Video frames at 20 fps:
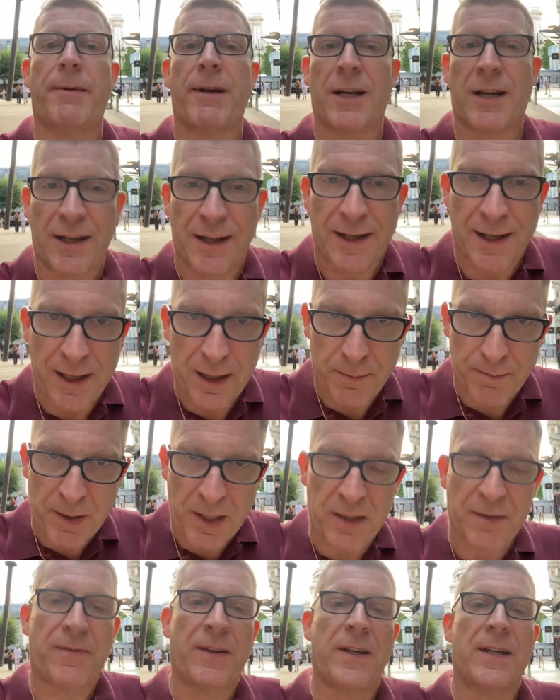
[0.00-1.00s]
they're going to get the
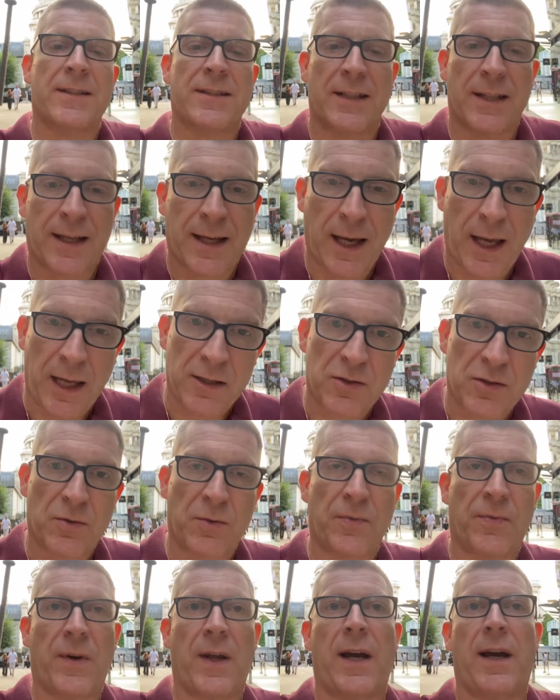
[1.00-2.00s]
benefits and the
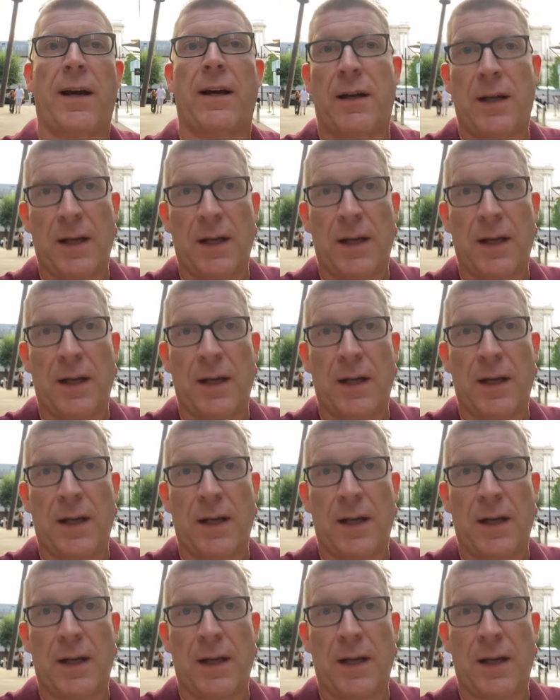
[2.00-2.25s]
council flat.